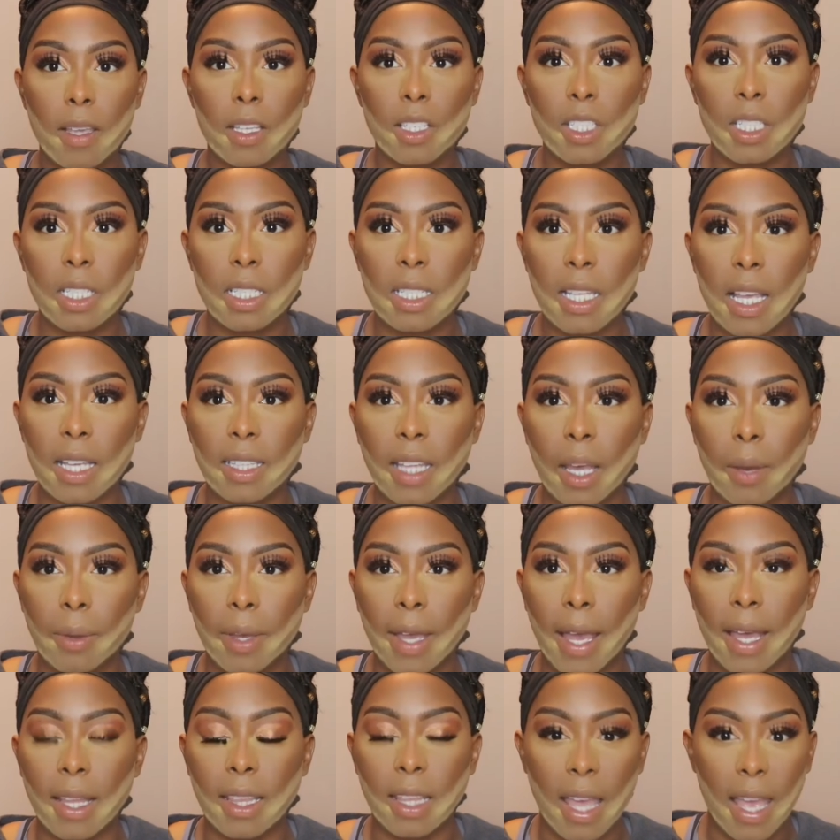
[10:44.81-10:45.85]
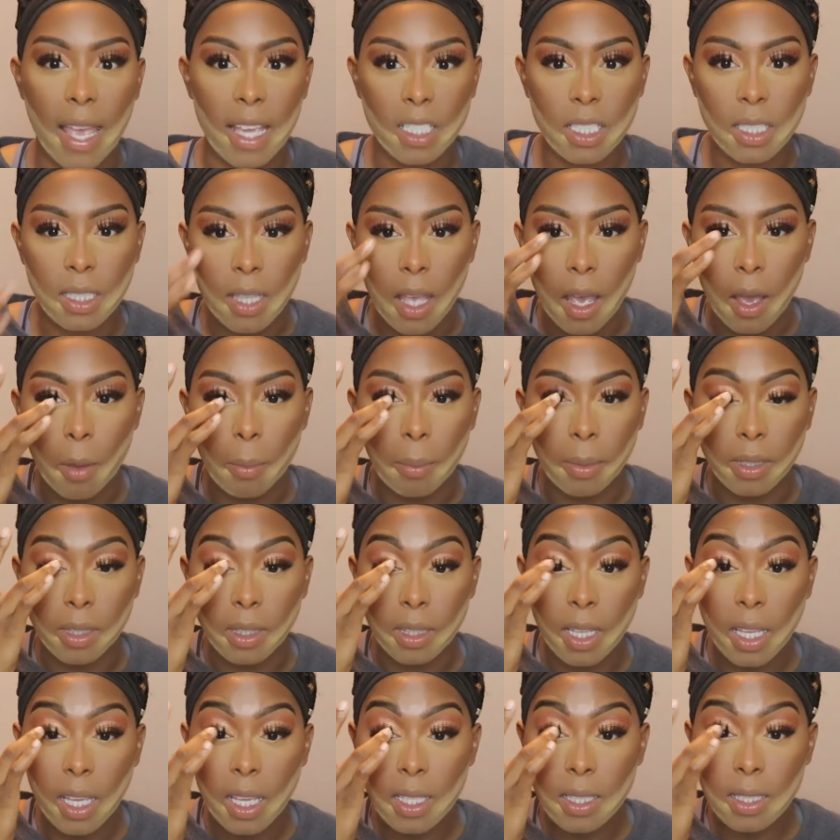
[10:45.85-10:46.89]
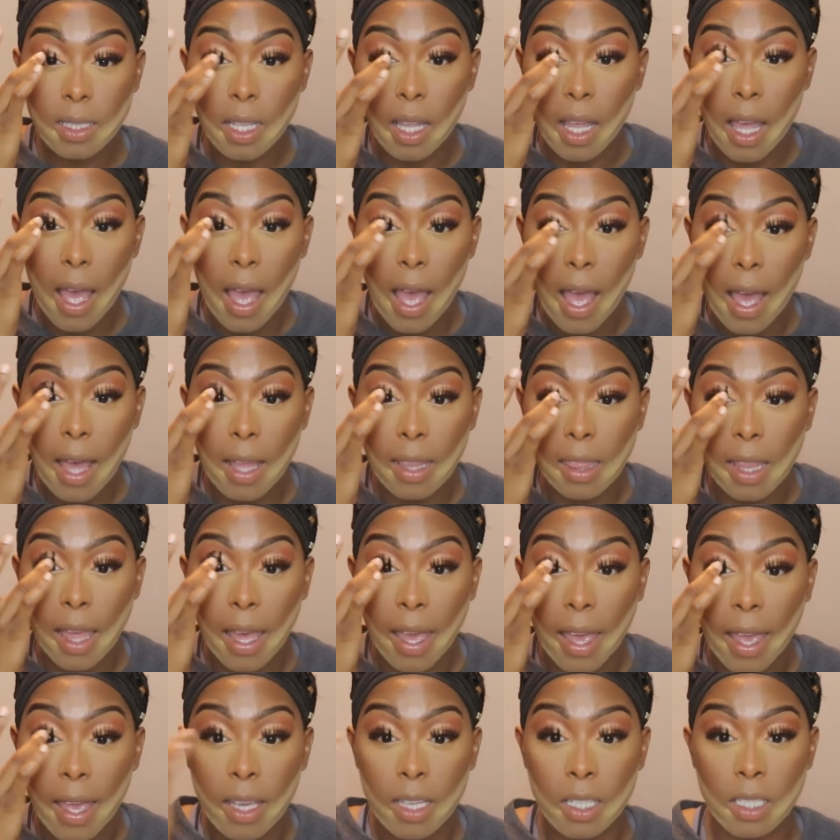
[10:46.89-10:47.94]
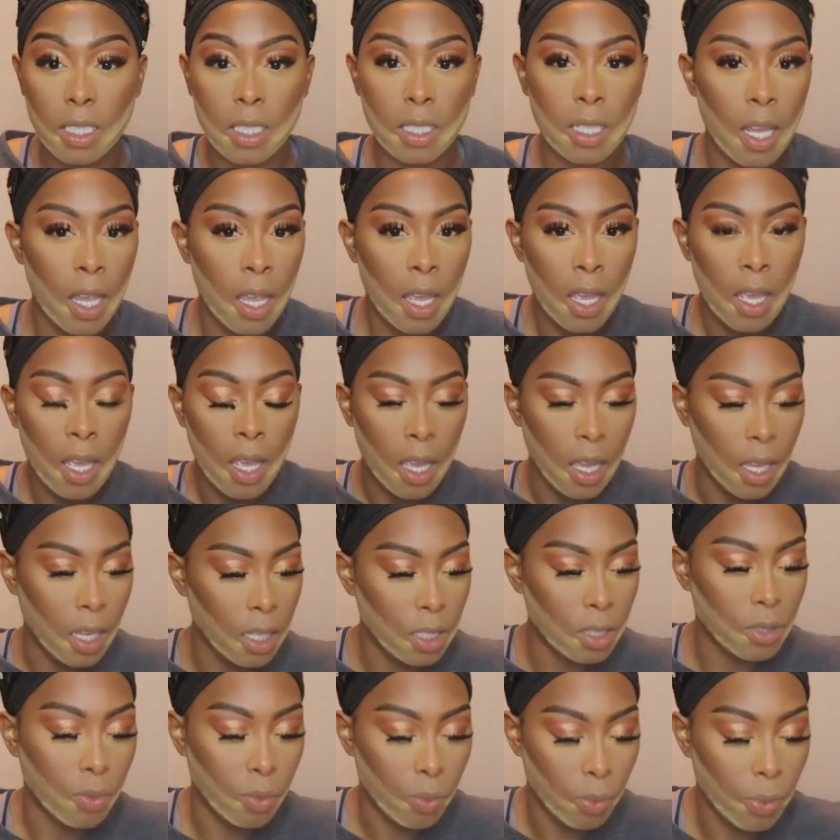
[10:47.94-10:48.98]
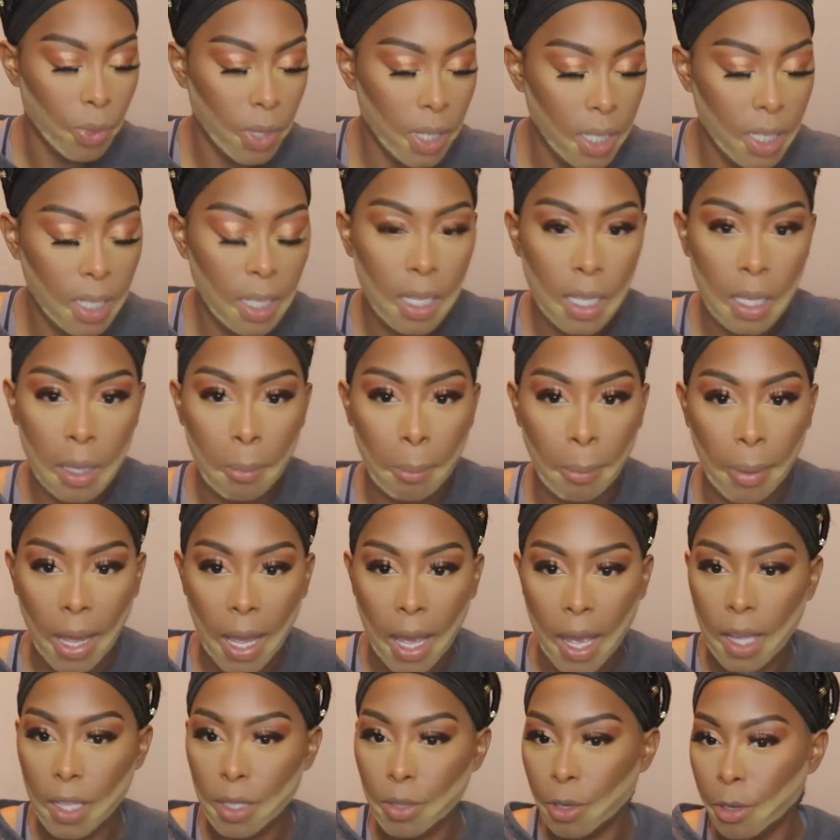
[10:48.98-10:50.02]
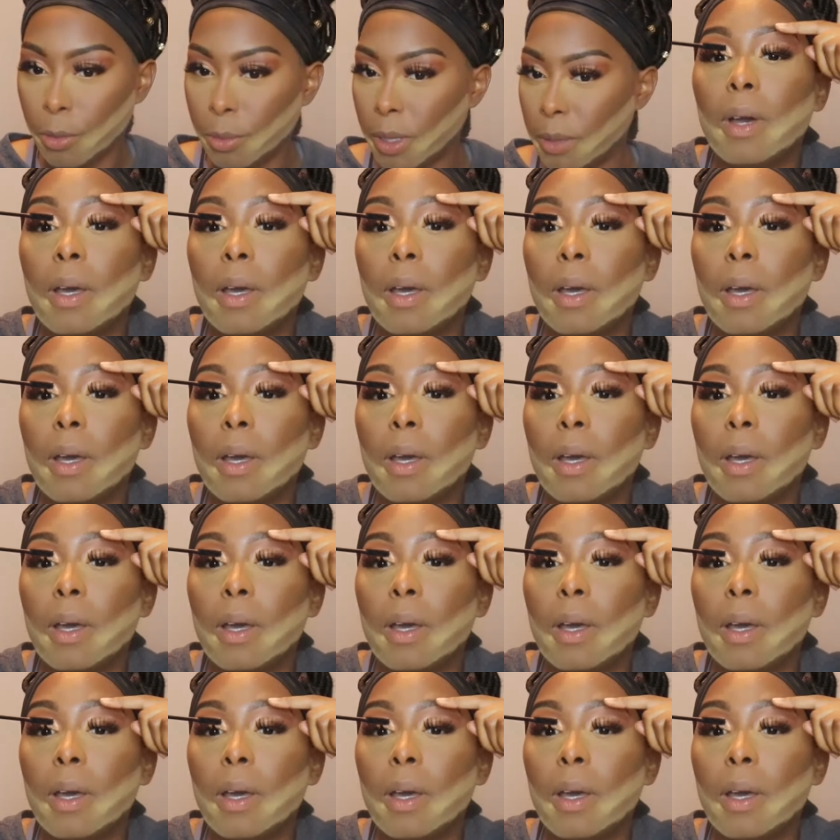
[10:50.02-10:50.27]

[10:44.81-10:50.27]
Just like that, we got lashes on, but this eyelash is really bothering me.